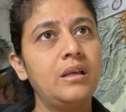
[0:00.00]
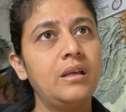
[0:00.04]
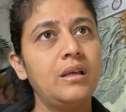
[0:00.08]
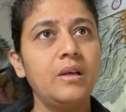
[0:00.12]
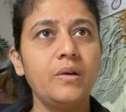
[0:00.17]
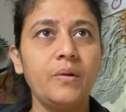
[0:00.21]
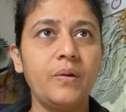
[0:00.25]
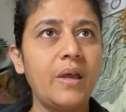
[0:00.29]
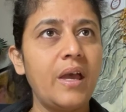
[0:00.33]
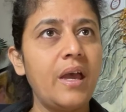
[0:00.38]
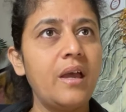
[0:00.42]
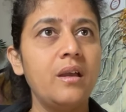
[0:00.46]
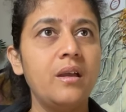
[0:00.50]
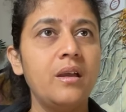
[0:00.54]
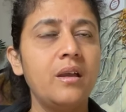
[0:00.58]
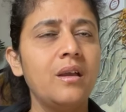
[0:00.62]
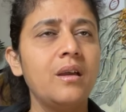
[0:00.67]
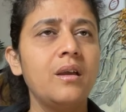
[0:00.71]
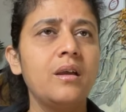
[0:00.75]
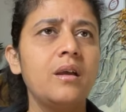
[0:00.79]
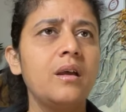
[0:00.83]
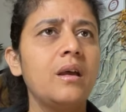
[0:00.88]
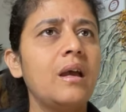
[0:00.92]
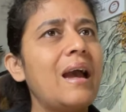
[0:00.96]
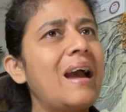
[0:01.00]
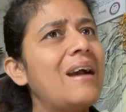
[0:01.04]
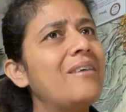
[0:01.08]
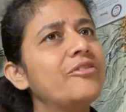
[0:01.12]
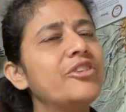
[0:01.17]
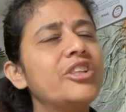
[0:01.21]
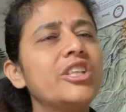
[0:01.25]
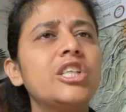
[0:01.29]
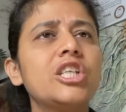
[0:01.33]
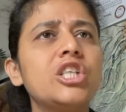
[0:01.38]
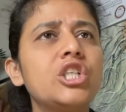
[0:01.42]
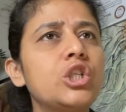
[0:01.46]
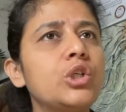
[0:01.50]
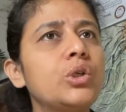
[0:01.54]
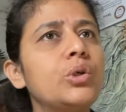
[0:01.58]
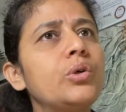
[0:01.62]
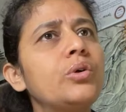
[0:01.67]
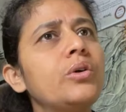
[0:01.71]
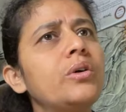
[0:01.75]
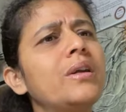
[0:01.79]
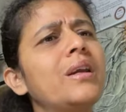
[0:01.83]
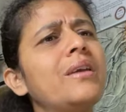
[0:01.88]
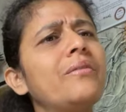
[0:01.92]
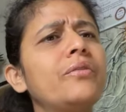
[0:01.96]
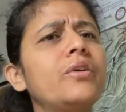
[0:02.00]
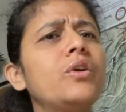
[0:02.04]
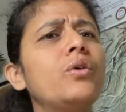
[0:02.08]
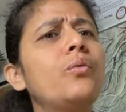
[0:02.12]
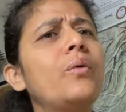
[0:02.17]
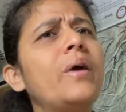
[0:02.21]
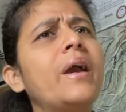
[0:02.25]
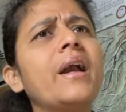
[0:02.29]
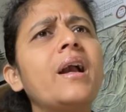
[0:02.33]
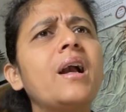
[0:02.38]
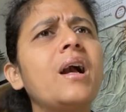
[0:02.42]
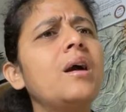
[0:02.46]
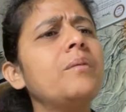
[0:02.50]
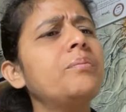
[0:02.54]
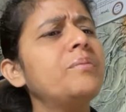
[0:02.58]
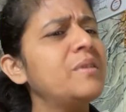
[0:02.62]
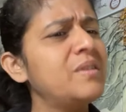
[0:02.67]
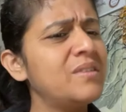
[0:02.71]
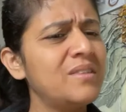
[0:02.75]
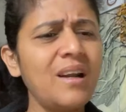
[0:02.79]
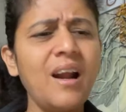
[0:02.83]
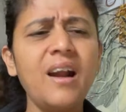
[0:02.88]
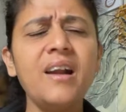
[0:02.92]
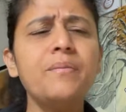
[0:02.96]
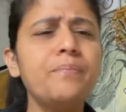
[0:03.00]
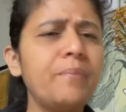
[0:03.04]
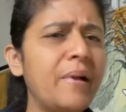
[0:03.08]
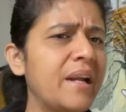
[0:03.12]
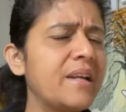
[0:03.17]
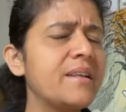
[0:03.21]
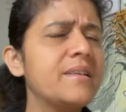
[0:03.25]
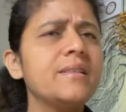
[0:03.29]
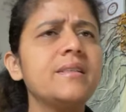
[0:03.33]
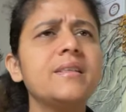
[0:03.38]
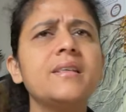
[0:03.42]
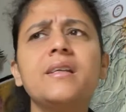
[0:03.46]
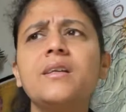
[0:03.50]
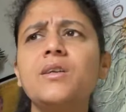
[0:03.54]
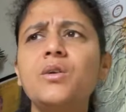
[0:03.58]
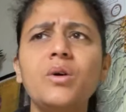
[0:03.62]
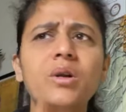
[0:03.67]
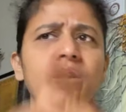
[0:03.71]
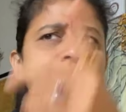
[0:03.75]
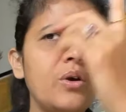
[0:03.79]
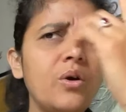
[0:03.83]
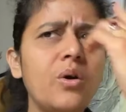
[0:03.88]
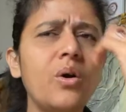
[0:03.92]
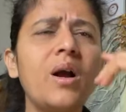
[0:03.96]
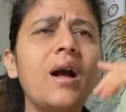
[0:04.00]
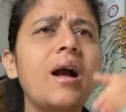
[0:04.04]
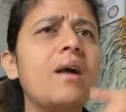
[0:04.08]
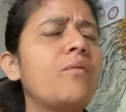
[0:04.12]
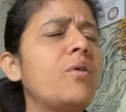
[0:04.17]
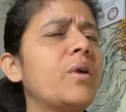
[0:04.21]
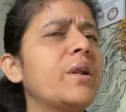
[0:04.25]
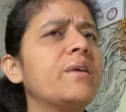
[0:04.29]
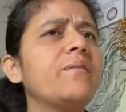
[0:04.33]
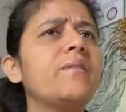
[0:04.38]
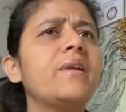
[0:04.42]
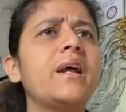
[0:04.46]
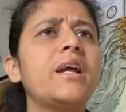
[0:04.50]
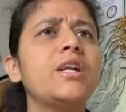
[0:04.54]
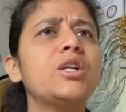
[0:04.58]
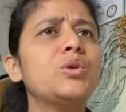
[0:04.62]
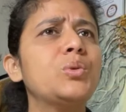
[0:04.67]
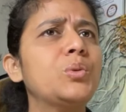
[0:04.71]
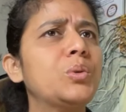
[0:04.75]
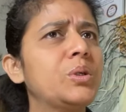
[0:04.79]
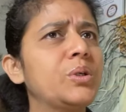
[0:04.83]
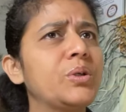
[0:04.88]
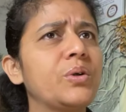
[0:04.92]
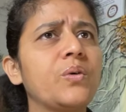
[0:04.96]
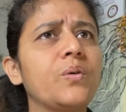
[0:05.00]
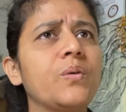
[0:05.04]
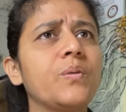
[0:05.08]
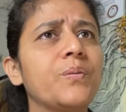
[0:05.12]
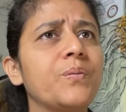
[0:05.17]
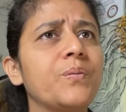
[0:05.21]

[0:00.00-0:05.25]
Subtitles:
Okay? After the 2, if you wake up, you start practicing your yoga, whatever I told you.